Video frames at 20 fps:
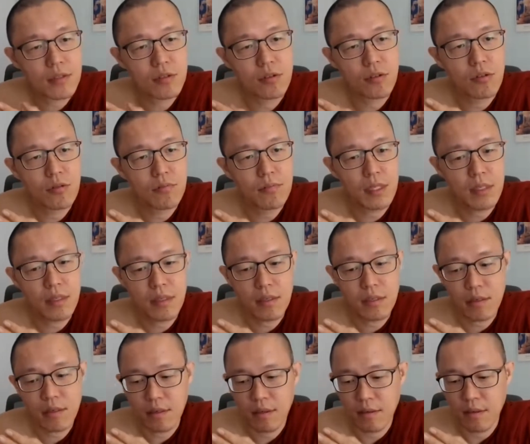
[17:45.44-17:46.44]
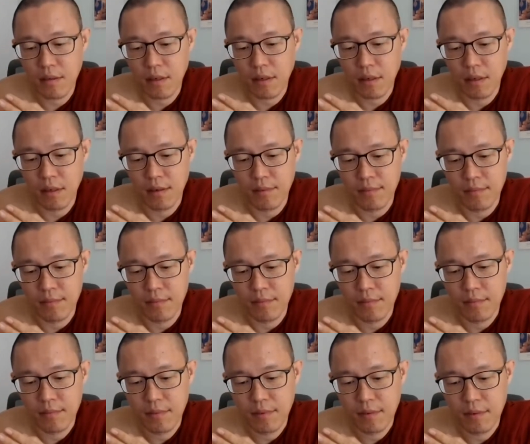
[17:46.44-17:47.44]
know me
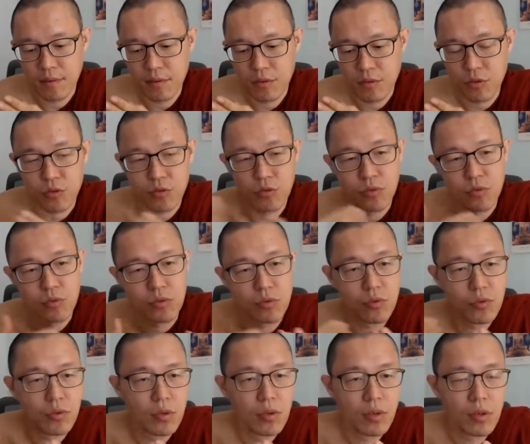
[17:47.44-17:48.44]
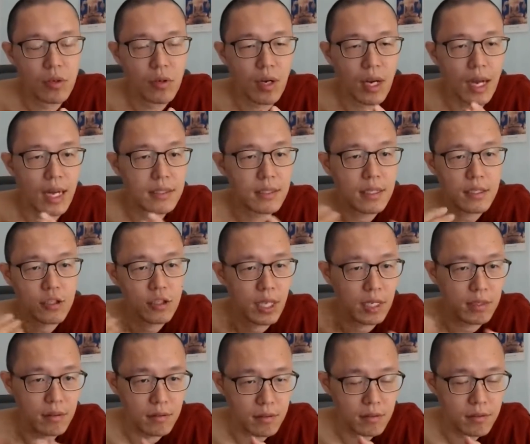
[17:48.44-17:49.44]
through other
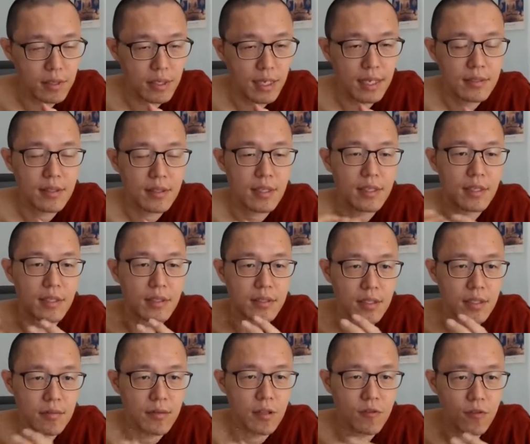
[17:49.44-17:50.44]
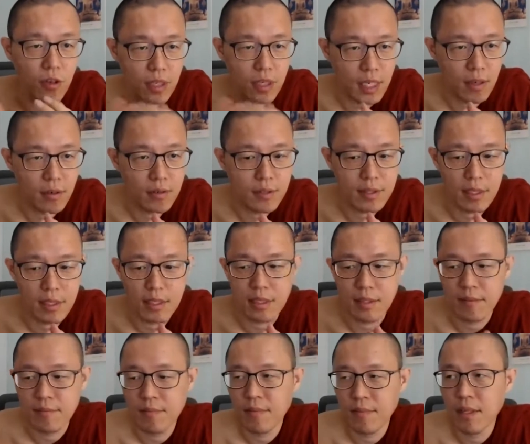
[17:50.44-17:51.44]
channels, let's say they see me for
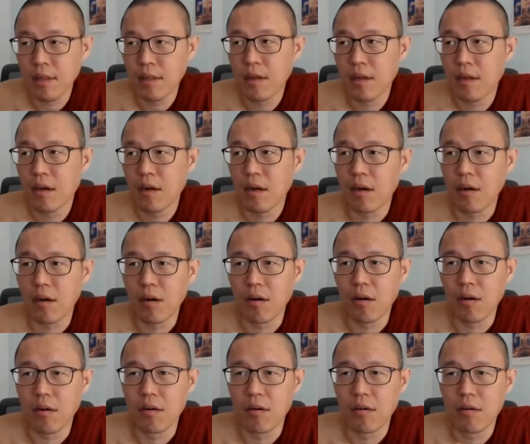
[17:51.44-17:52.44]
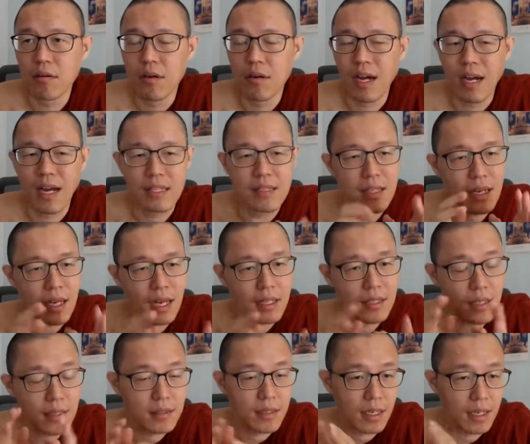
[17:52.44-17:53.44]
counseling or under
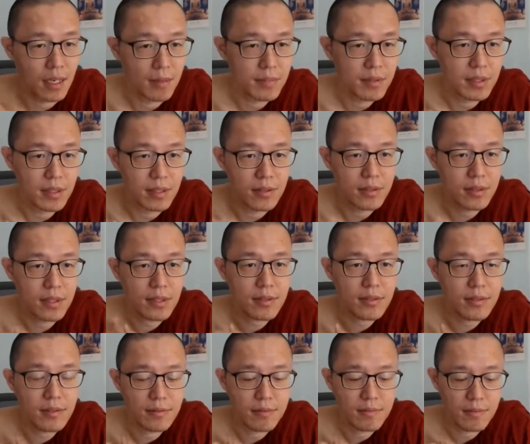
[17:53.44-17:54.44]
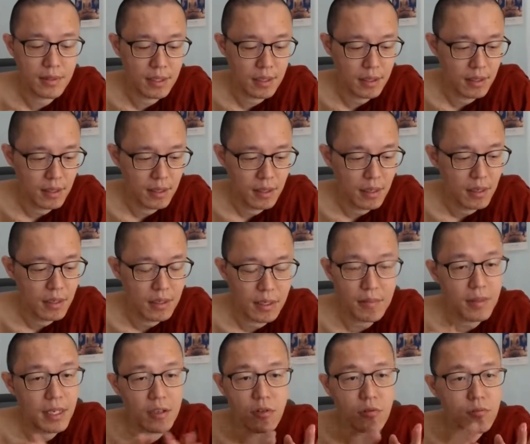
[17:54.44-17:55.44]
other circumstances, they
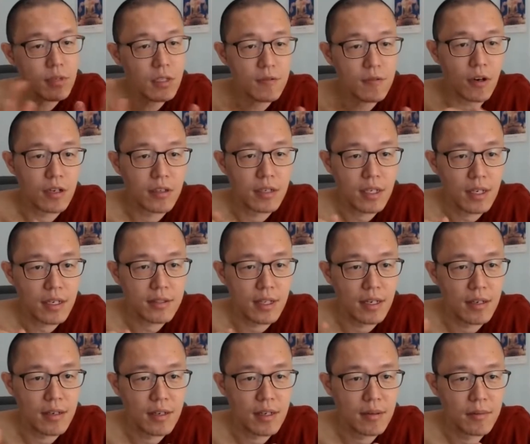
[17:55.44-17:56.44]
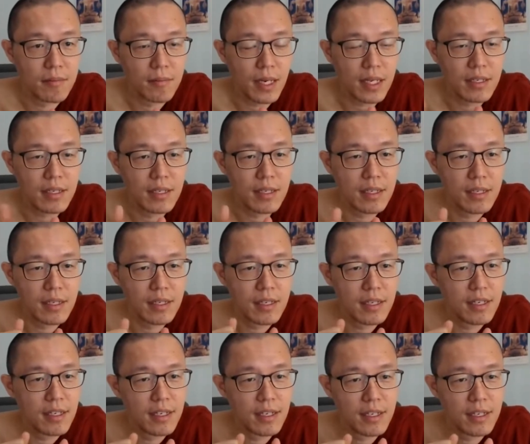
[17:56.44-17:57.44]
may know me for years, but
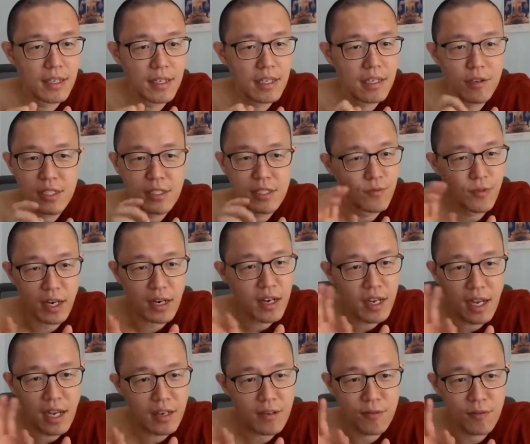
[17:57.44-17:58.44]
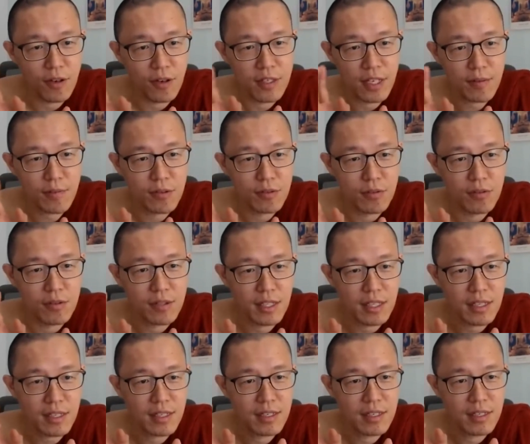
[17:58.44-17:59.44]
it is very hard for them to
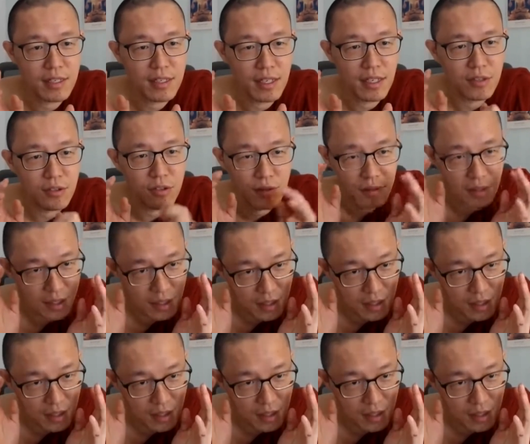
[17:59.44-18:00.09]
think they should